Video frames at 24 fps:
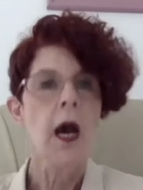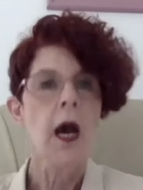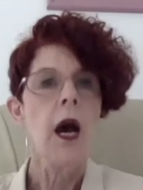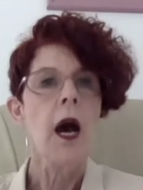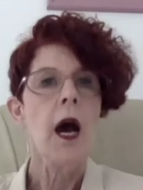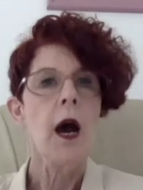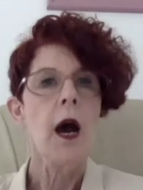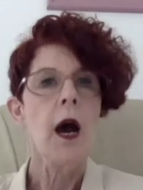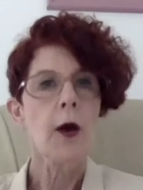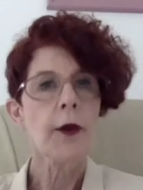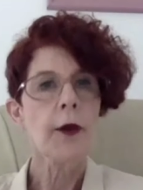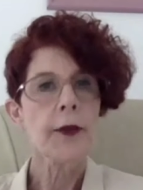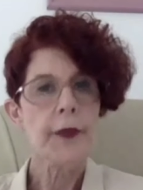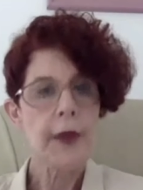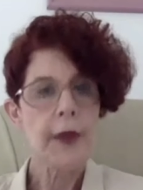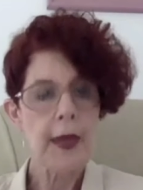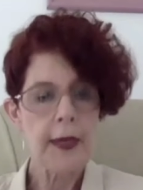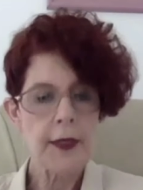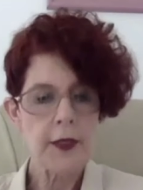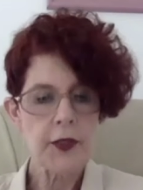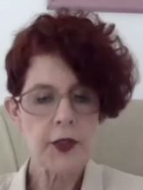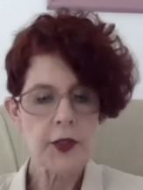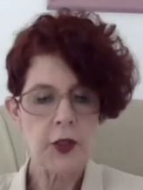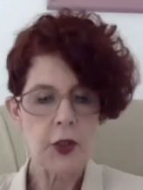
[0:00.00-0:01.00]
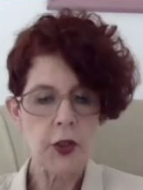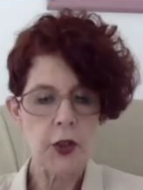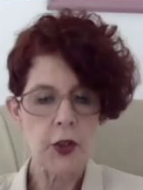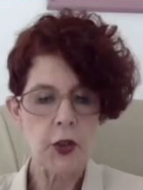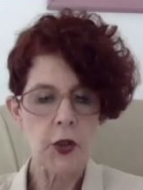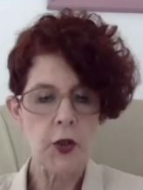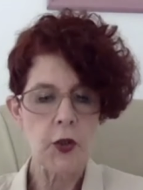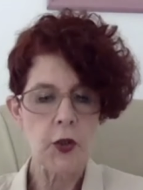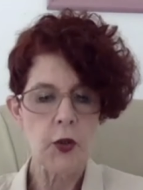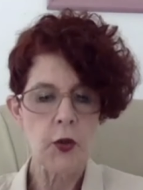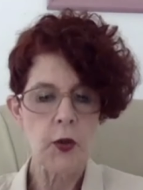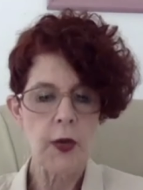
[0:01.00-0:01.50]
Our thanks to
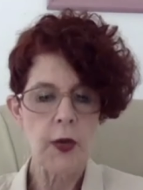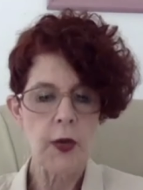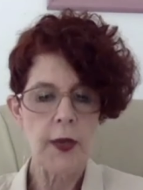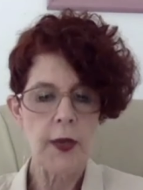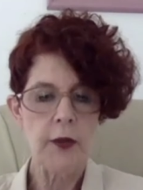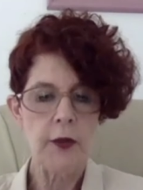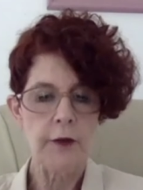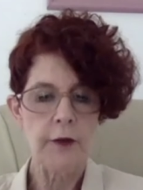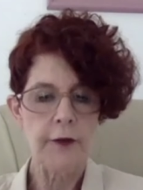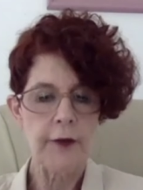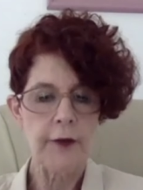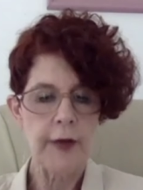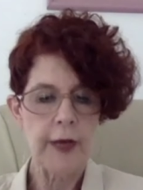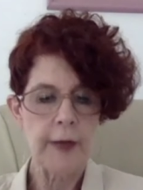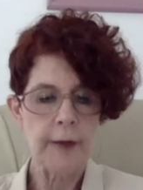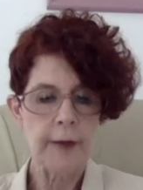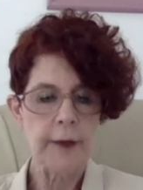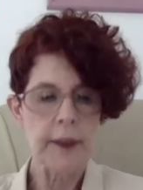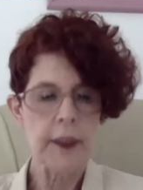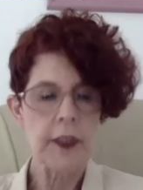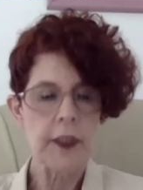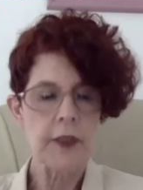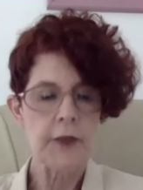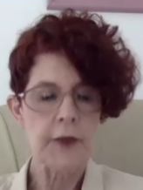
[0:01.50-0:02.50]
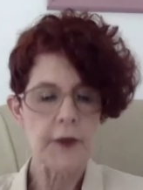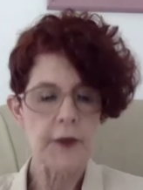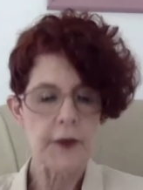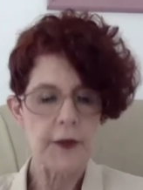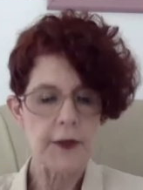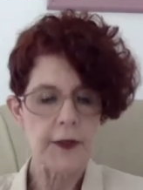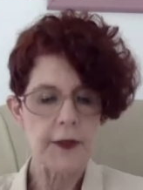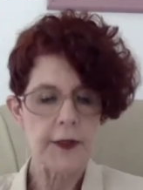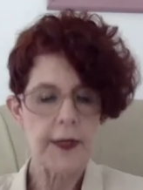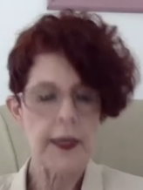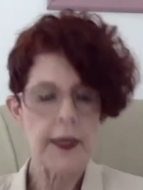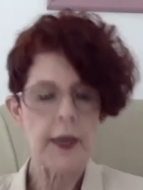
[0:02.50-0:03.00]
you and your families for the
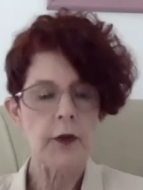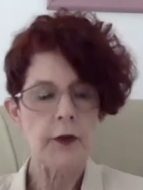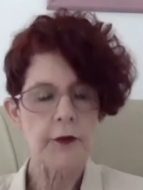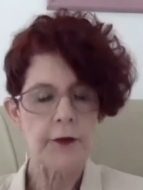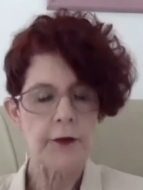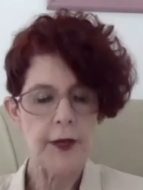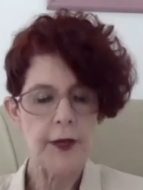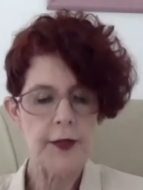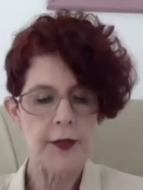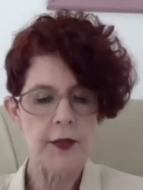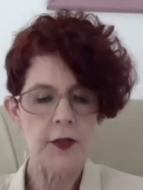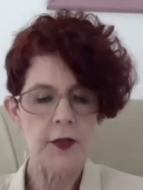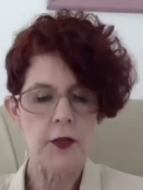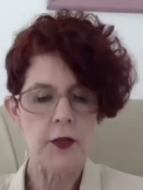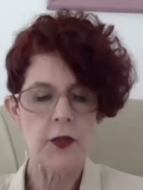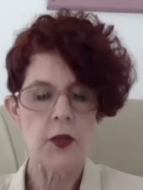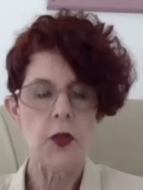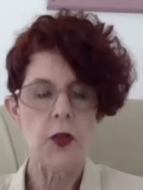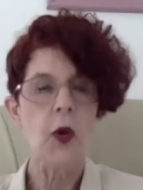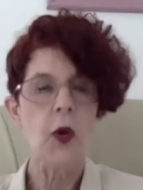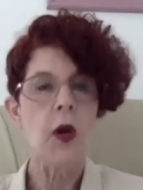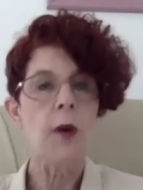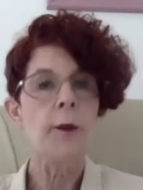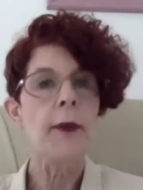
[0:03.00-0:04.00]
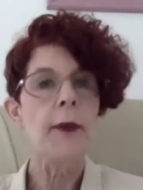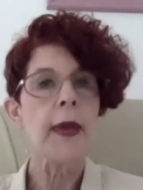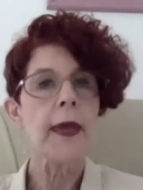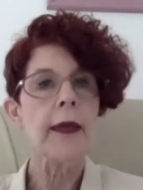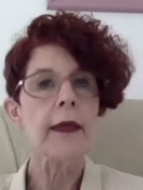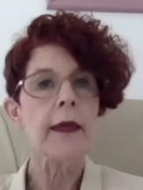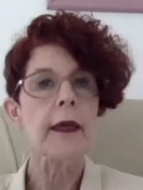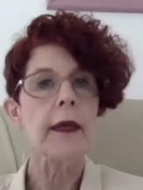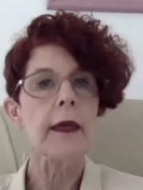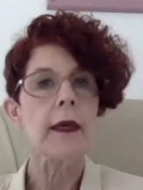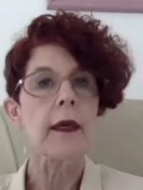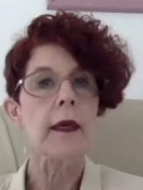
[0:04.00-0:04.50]
sacrifices you are
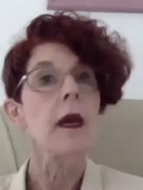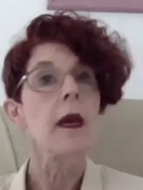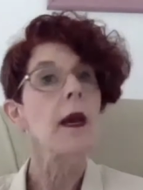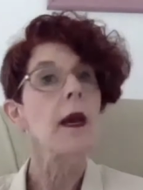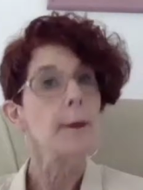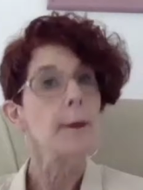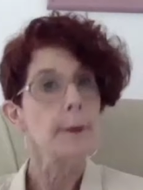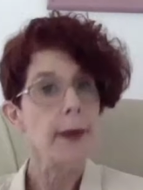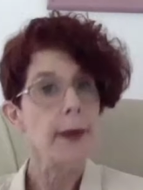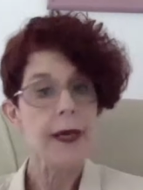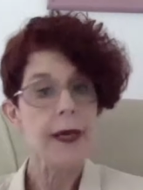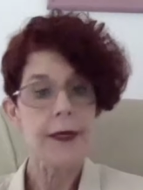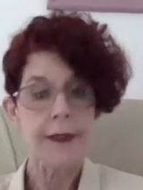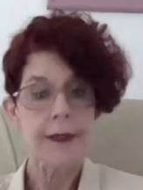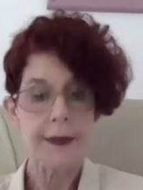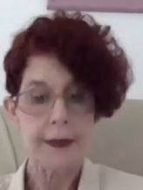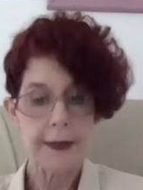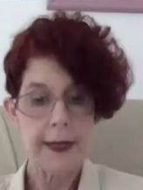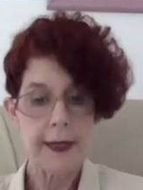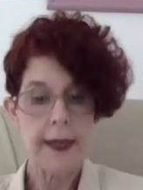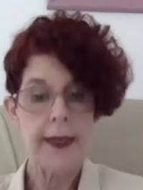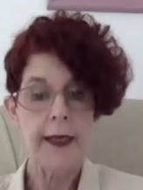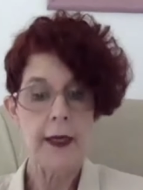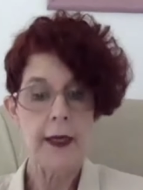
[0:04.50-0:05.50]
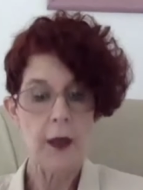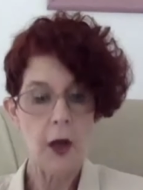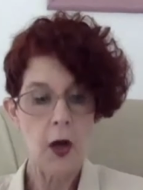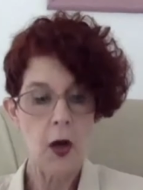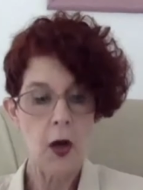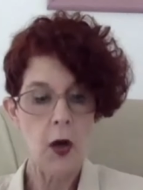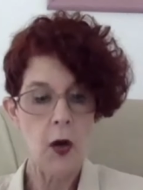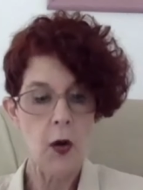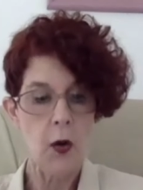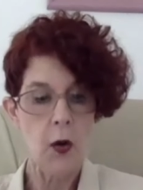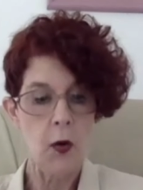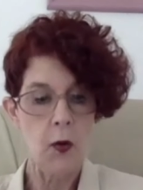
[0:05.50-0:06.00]
making by staying
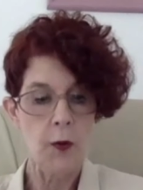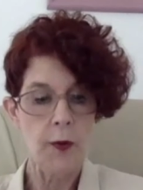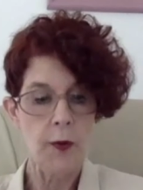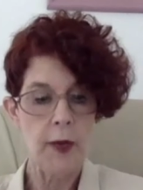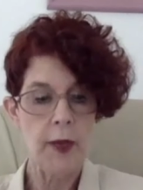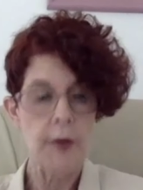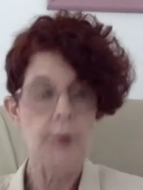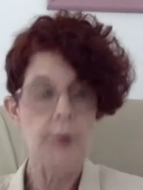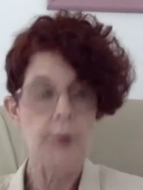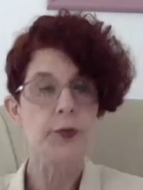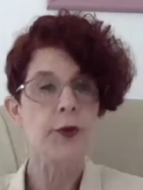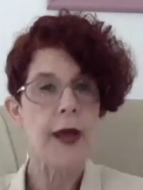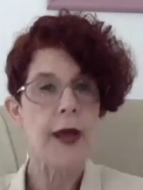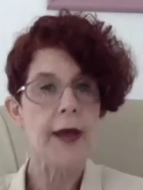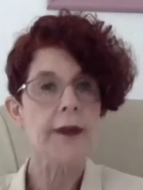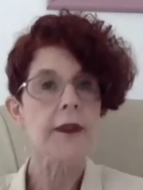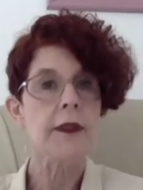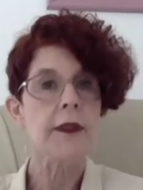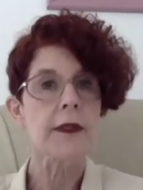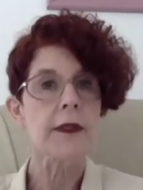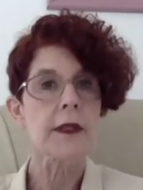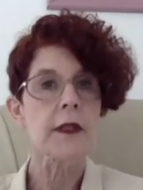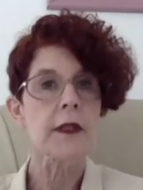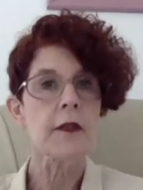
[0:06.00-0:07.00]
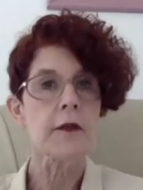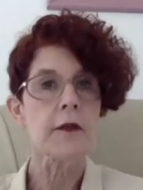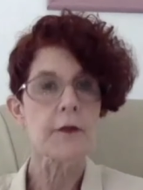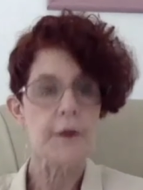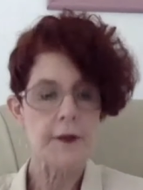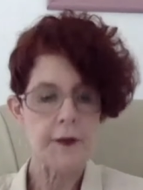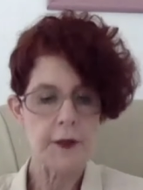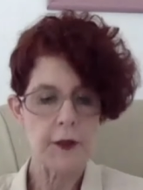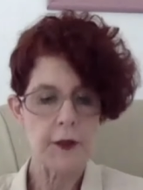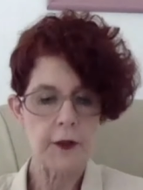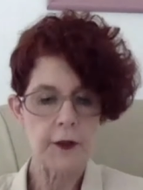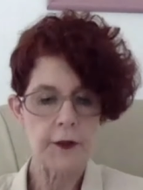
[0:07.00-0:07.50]
home and practicing
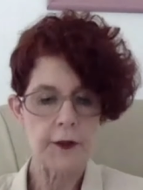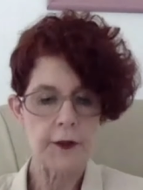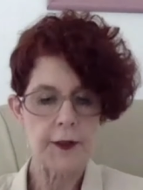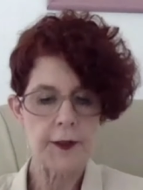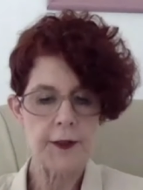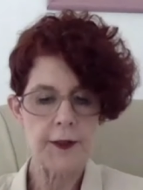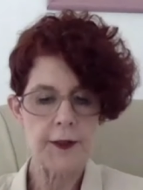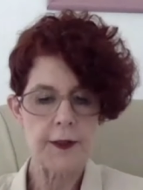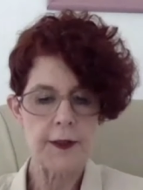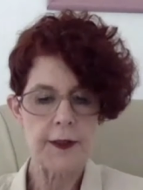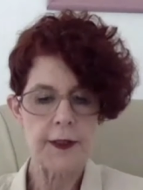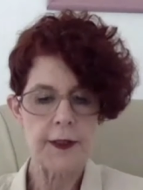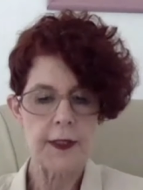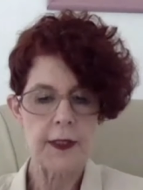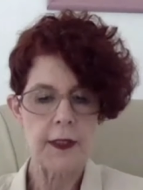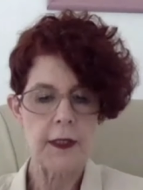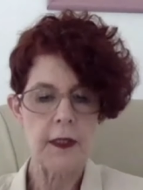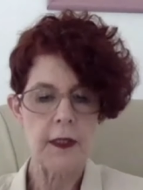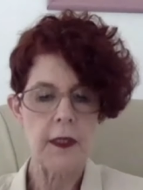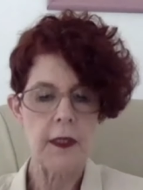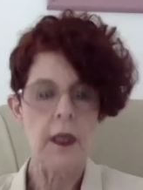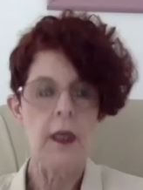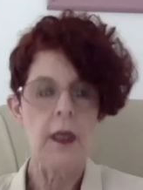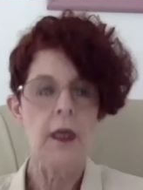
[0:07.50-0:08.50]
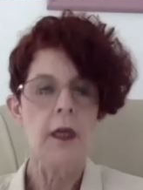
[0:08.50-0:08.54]
physical distancing